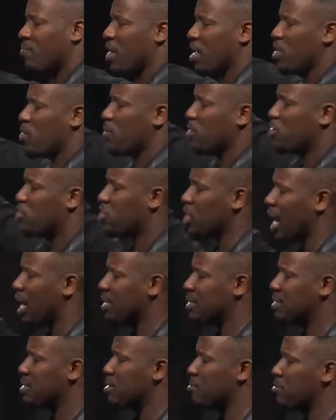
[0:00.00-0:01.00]
that you would
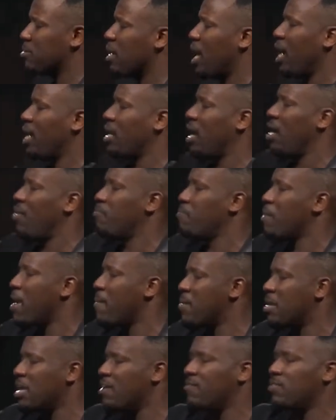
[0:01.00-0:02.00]
shine some light on
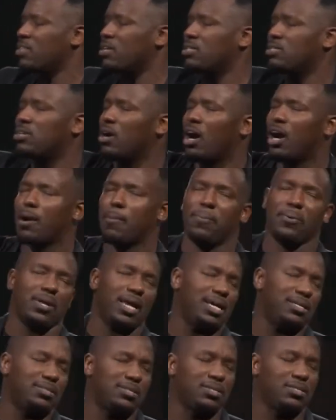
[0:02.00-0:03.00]
maybe even the dark
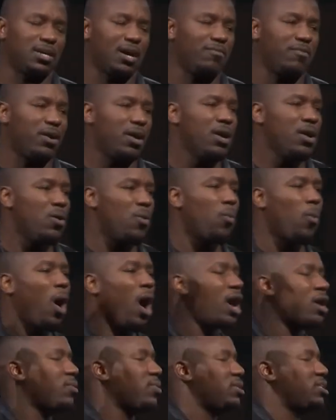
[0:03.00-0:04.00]
places of our
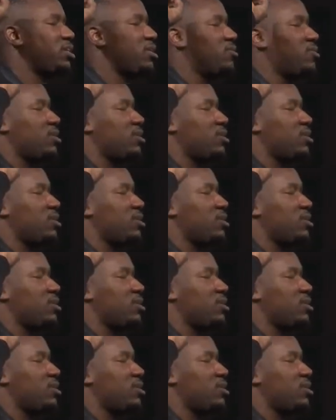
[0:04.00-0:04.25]
walk with